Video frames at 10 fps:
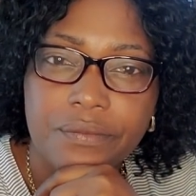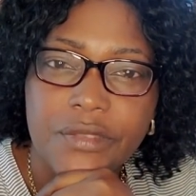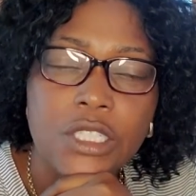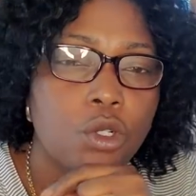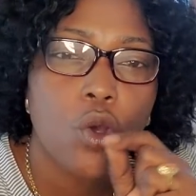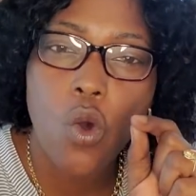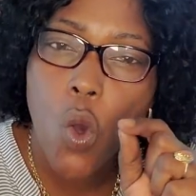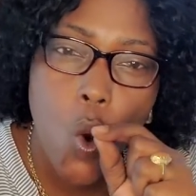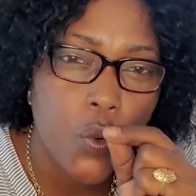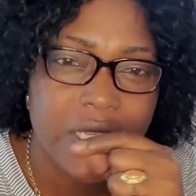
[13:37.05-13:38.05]
you'll
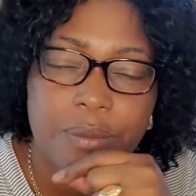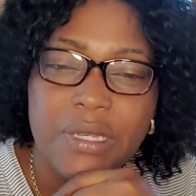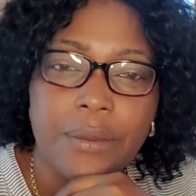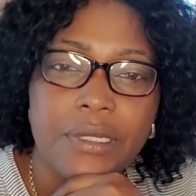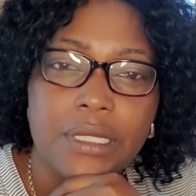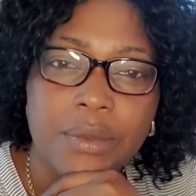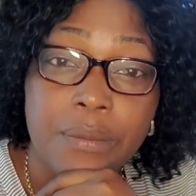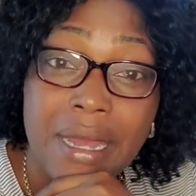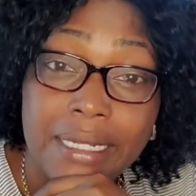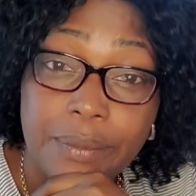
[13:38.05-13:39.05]
always be able to be
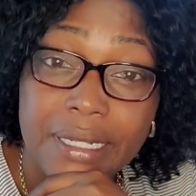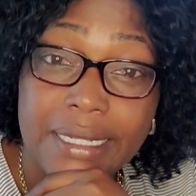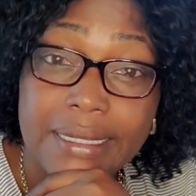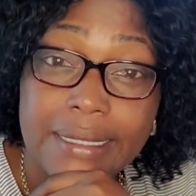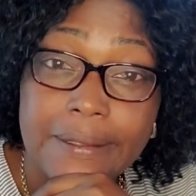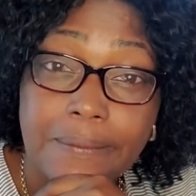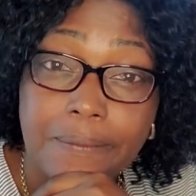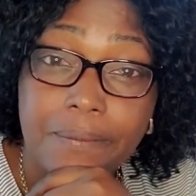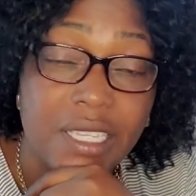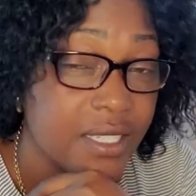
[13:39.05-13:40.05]
manipulated.
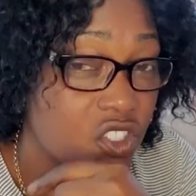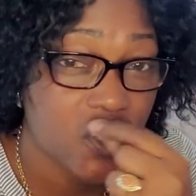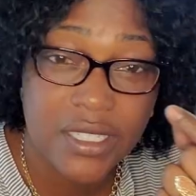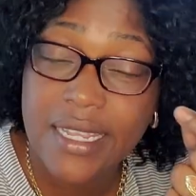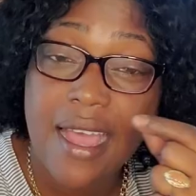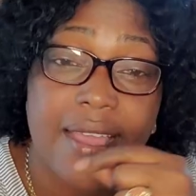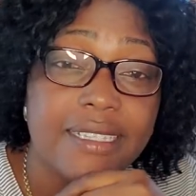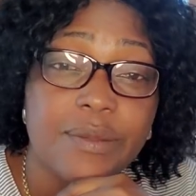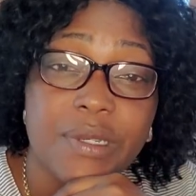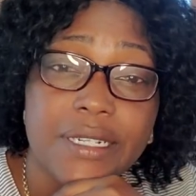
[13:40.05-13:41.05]
It's just the
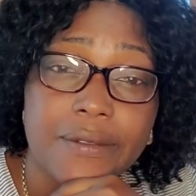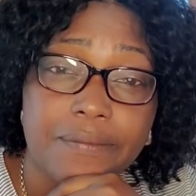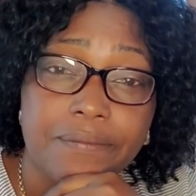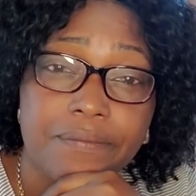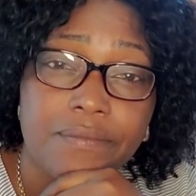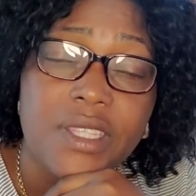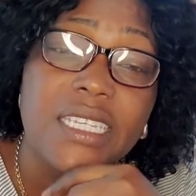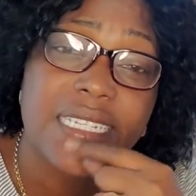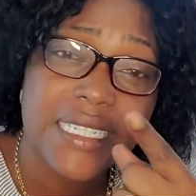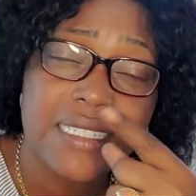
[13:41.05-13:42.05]
highest bidder. You
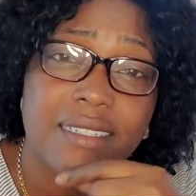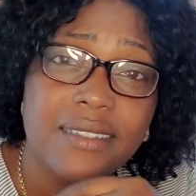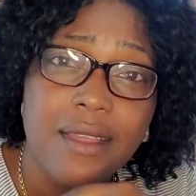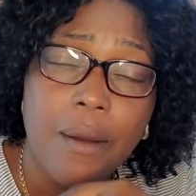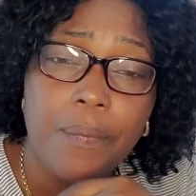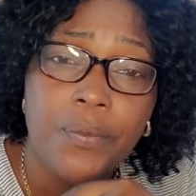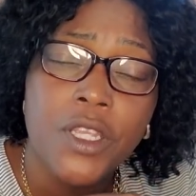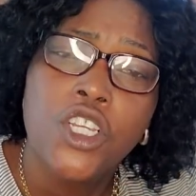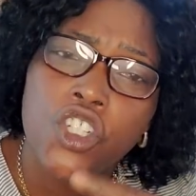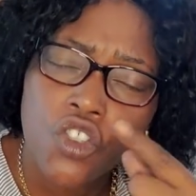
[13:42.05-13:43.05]
need to stop.
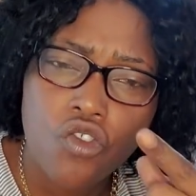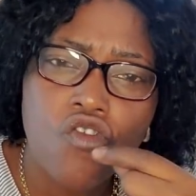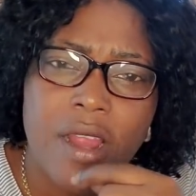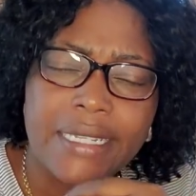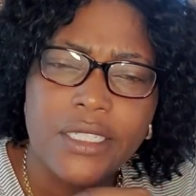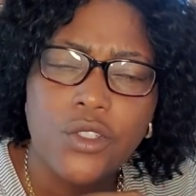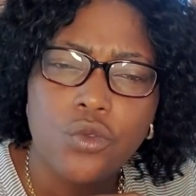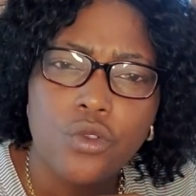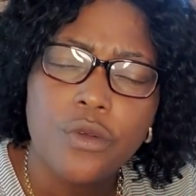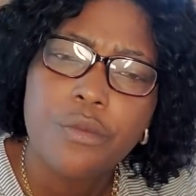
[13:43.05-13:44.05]
Show
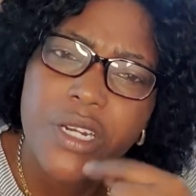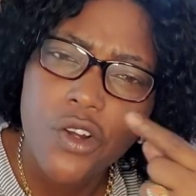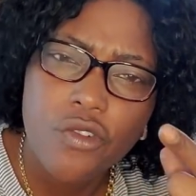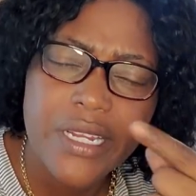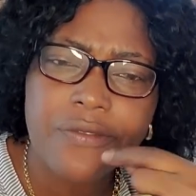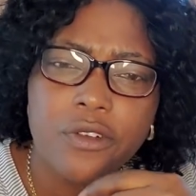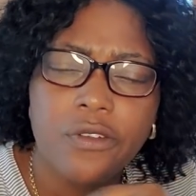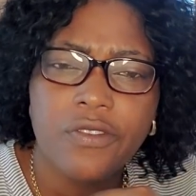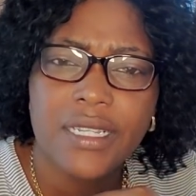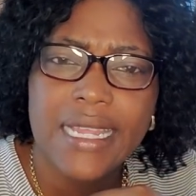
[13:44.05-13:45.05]
gratitude. Be grateful
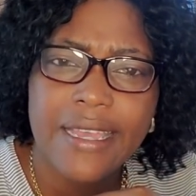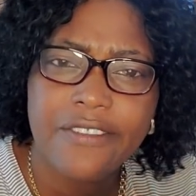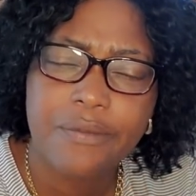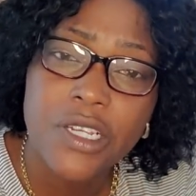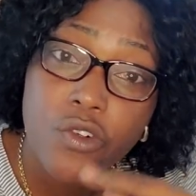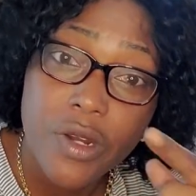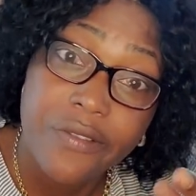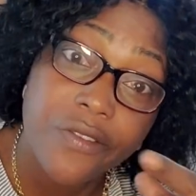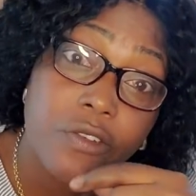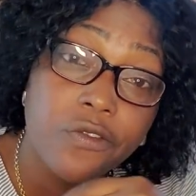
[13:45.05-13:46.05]
for life. Be
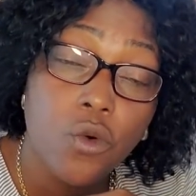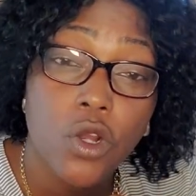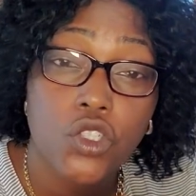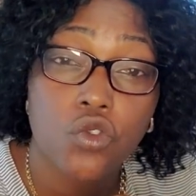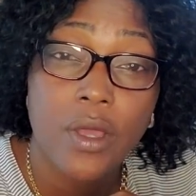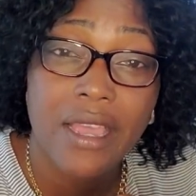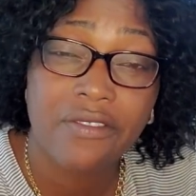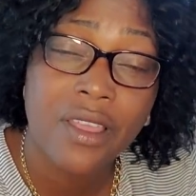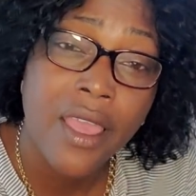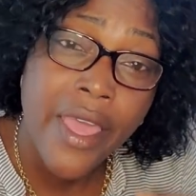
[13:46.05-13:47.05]
grateful for what you have.
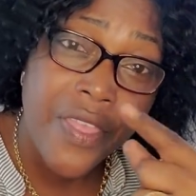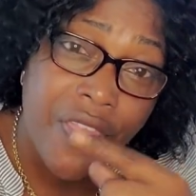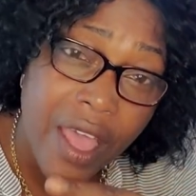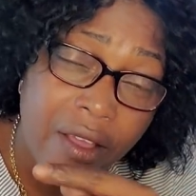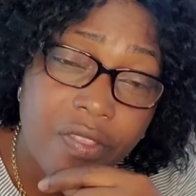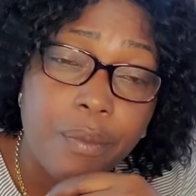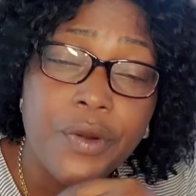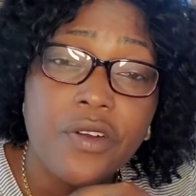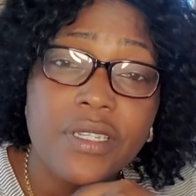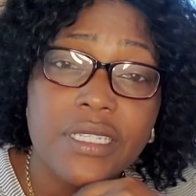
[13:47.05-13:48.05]
Thank the
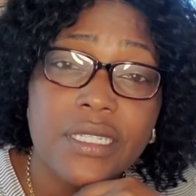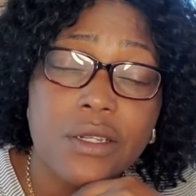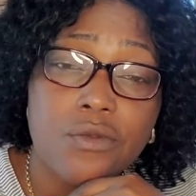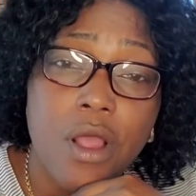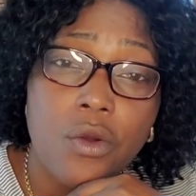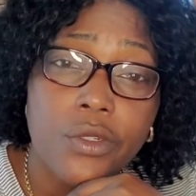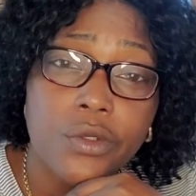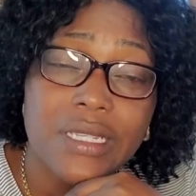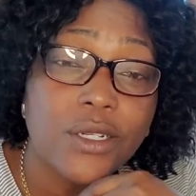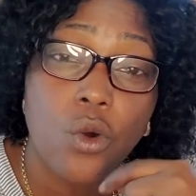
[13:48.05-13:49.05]
persons around you
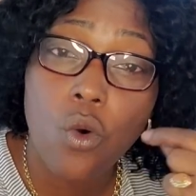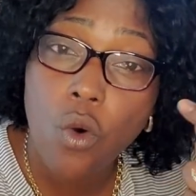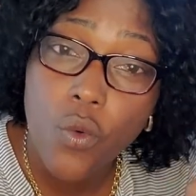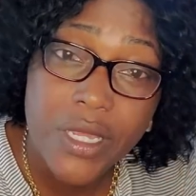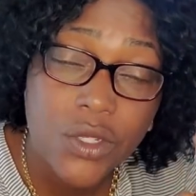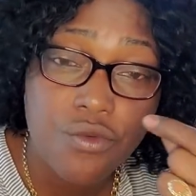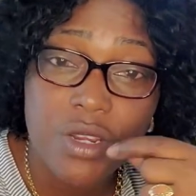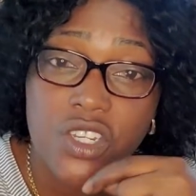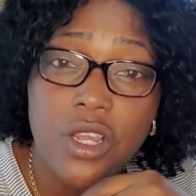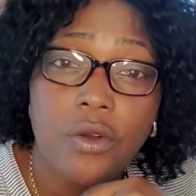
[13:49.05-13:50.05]
that always
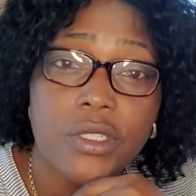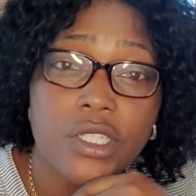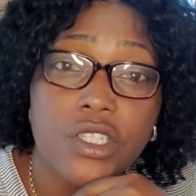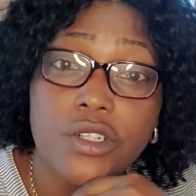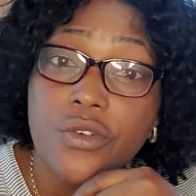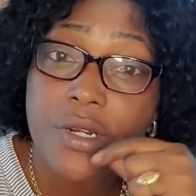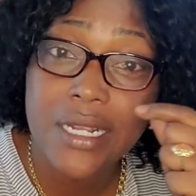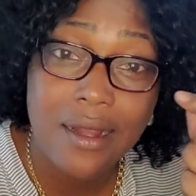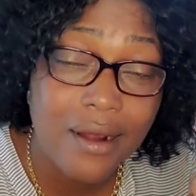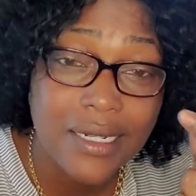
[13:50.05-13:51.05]
reach out to you
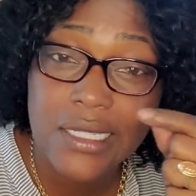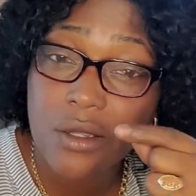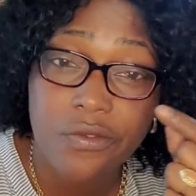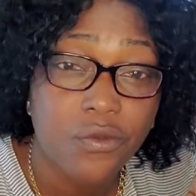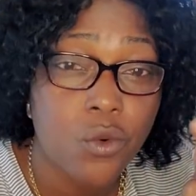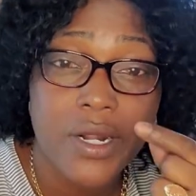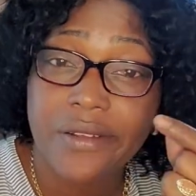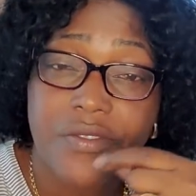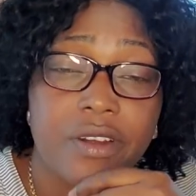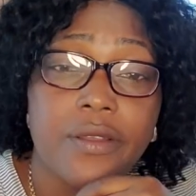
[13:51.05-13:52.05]
regardless of whatever.